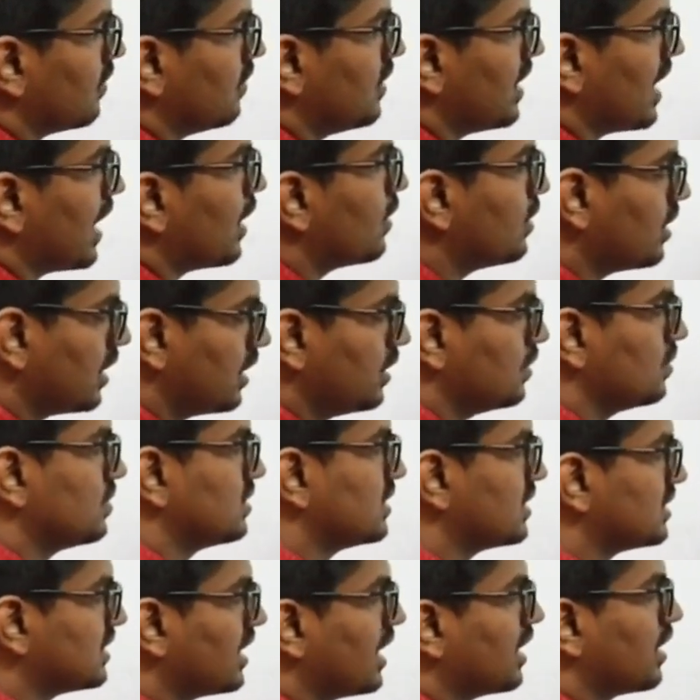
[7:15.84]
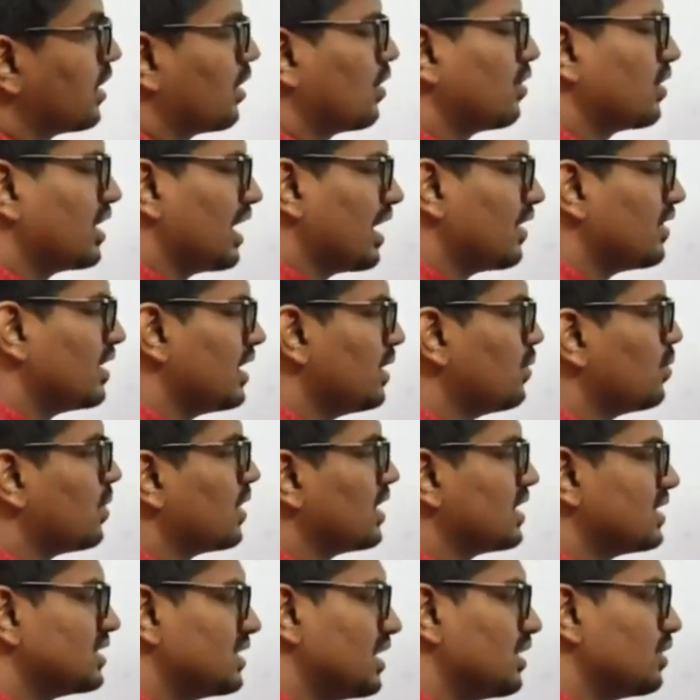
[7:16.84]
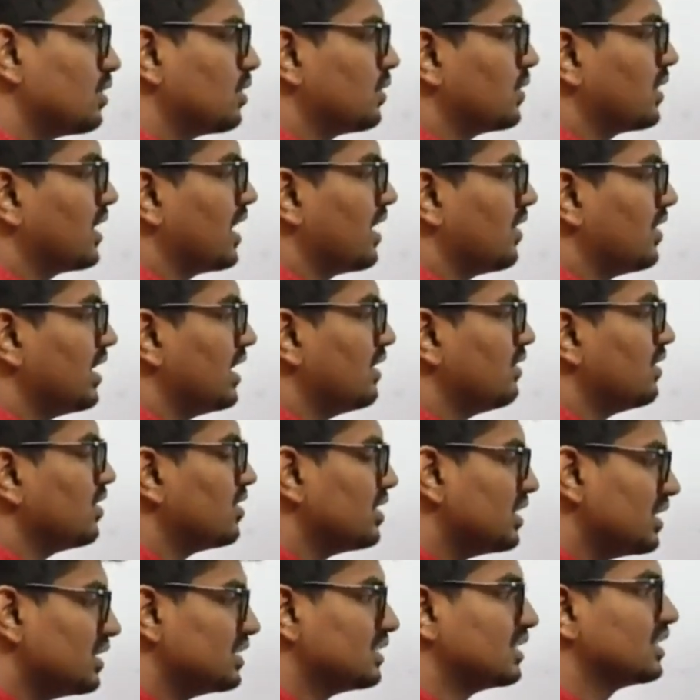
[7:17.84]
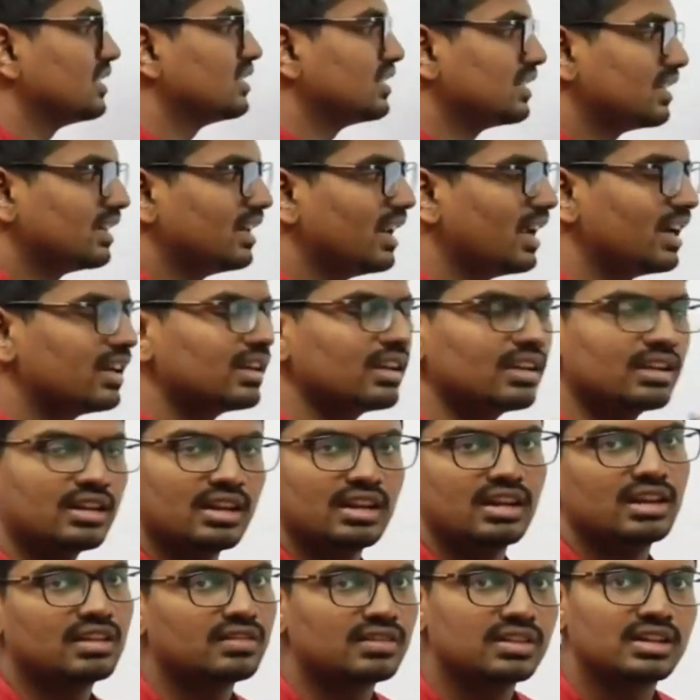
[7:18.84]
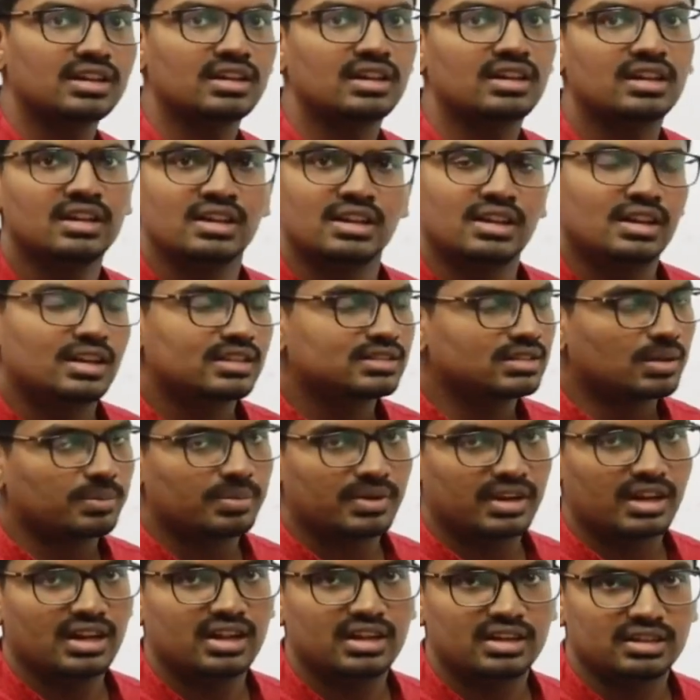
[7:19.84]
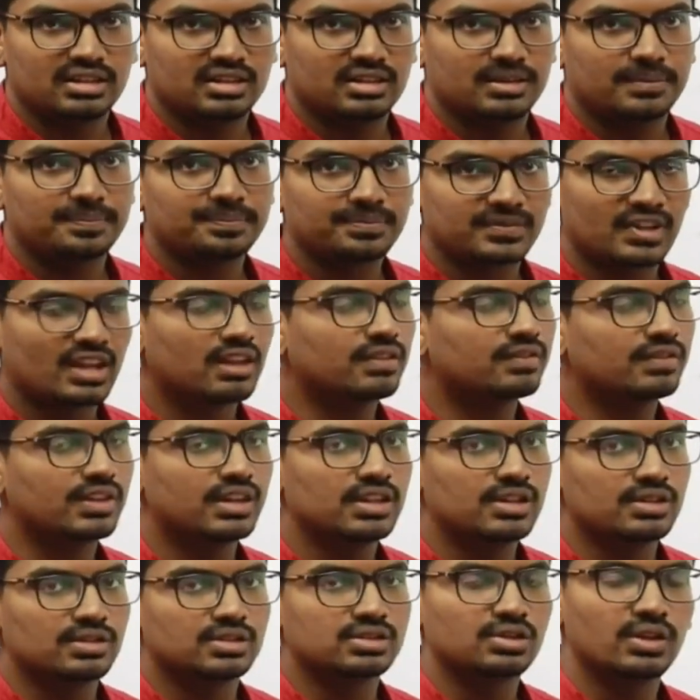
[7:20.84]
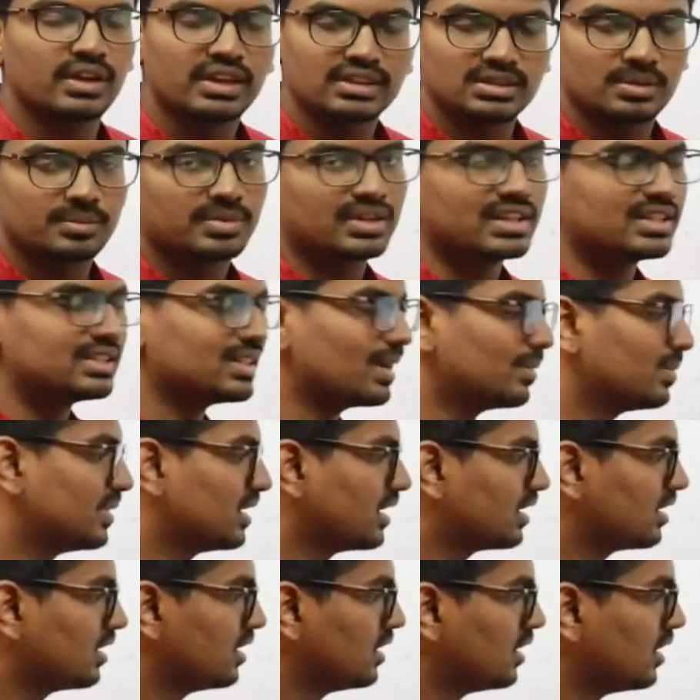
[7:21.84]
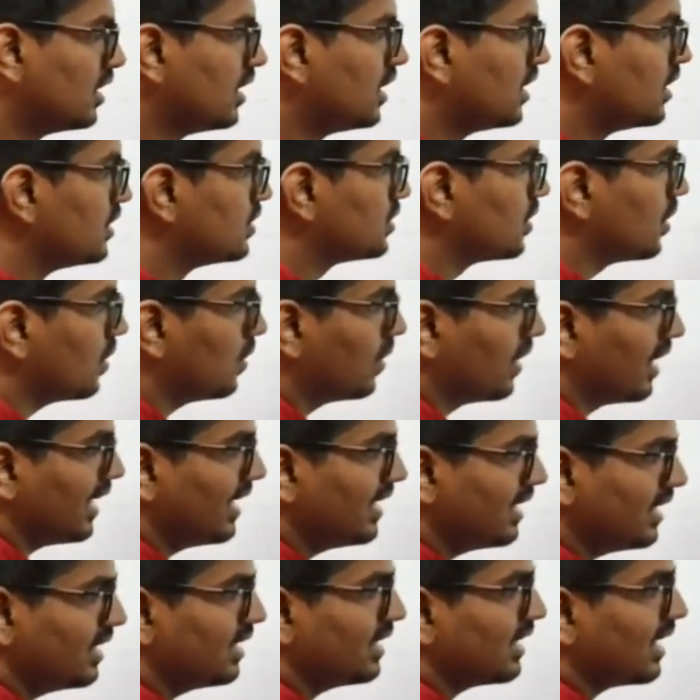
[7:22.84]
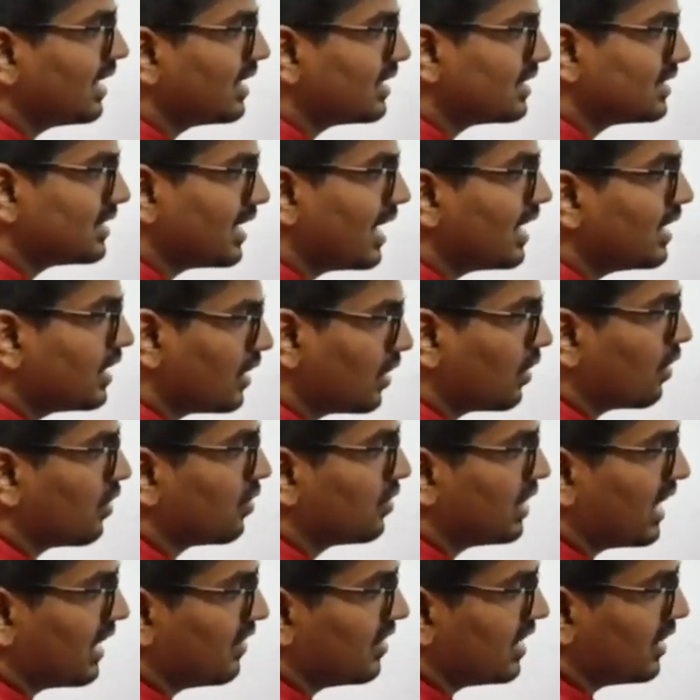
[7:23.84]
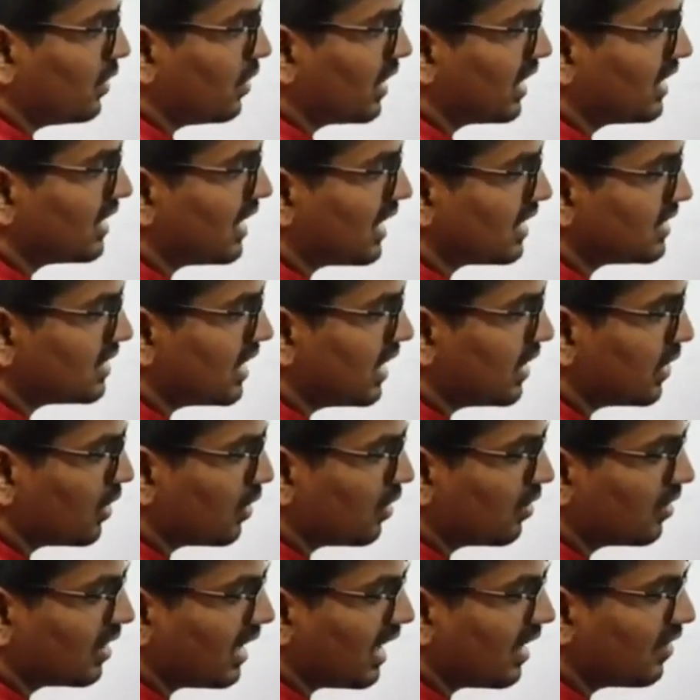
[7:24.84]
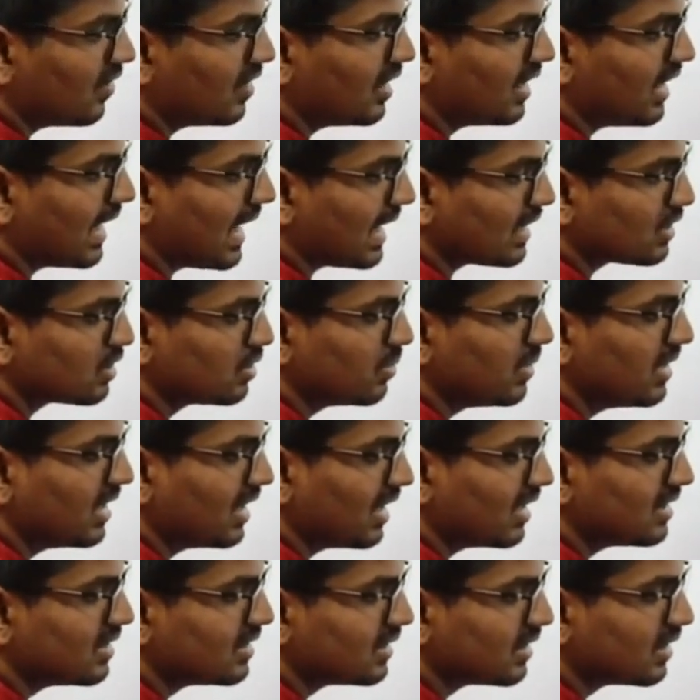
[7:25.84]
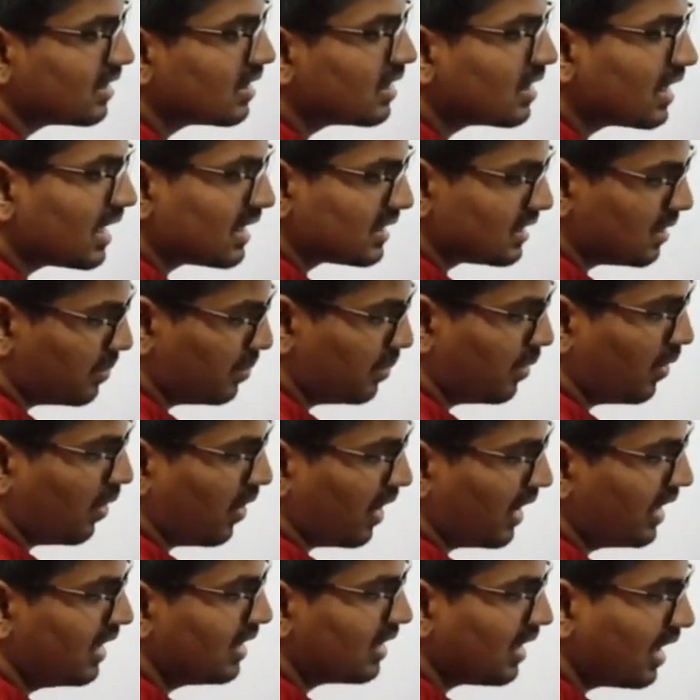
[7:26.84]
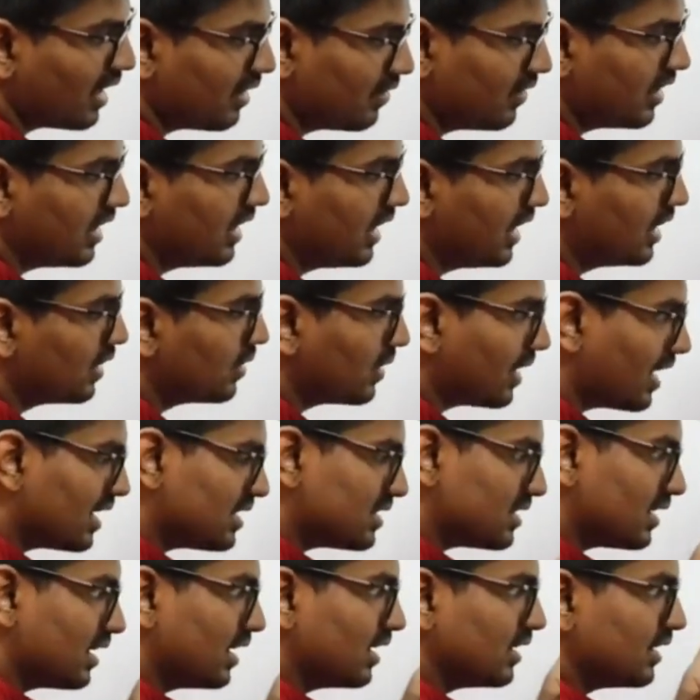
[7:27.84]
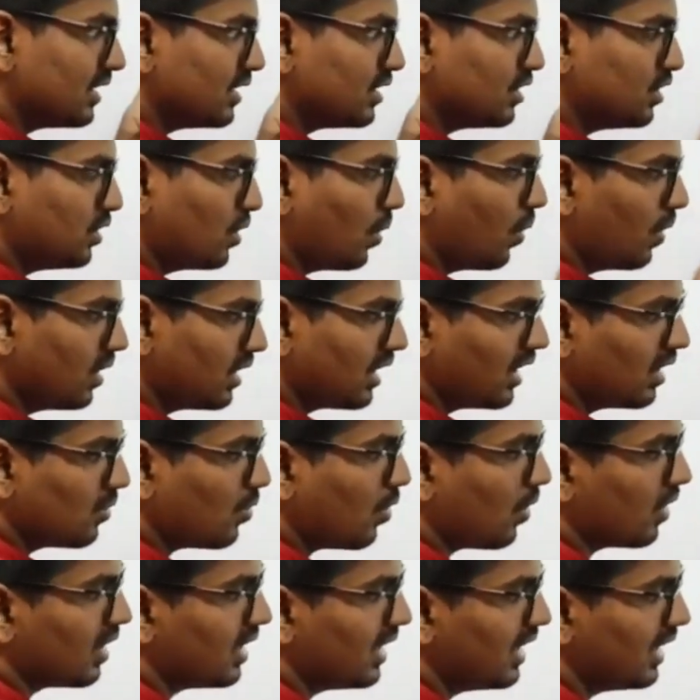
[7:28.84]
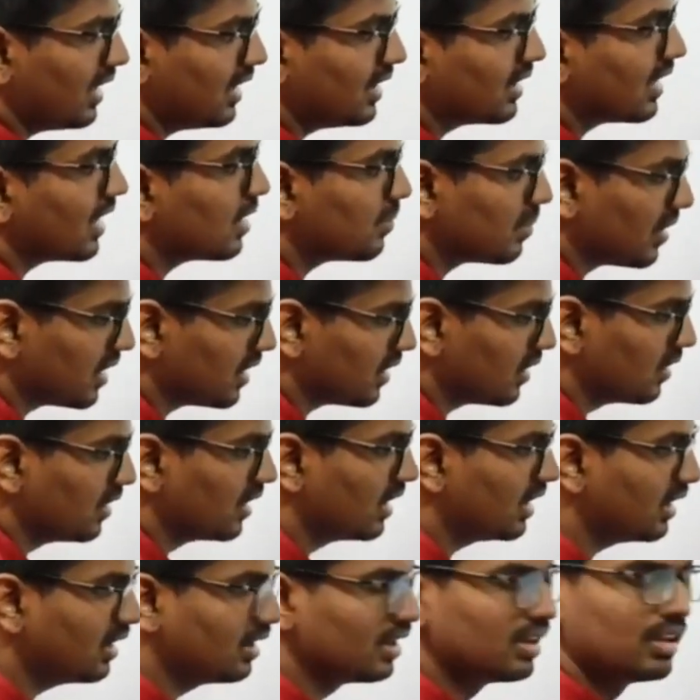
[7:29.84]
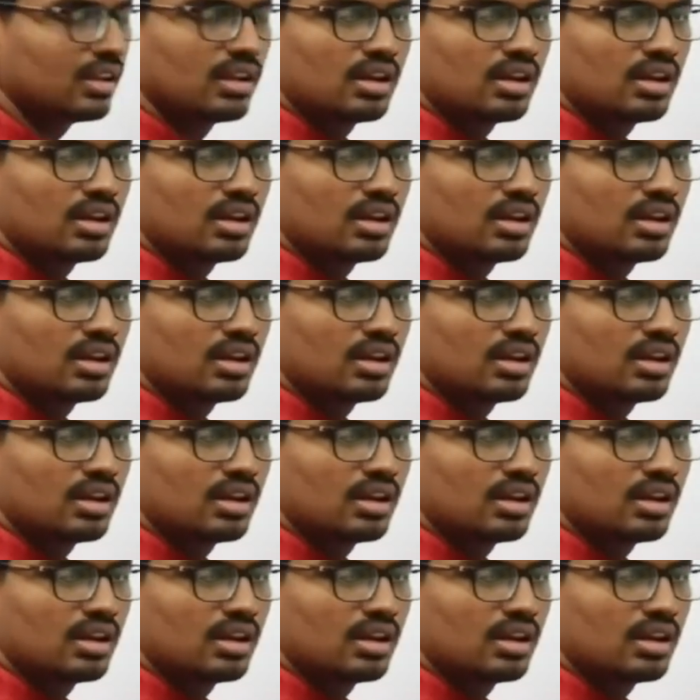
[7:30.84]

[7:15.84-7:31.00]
We have to use the center of gravity. What is center of gravity? We will discuss it later in our separate videos, okay, separate chapter. So in that center of gravity, okay, that center of gravity has to be considered as a point, and we need to consider this total body in that particular